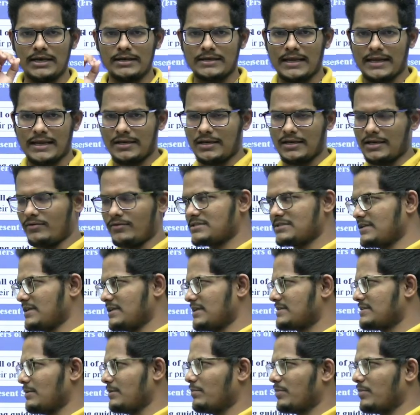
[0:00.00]
9 levels in
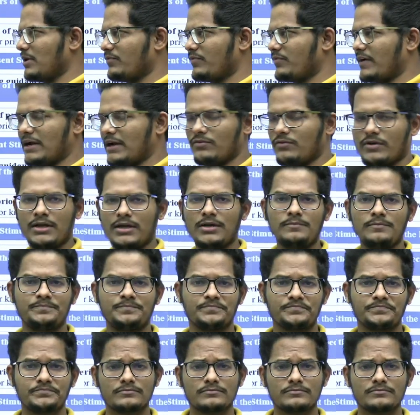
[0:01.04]
a simplified way.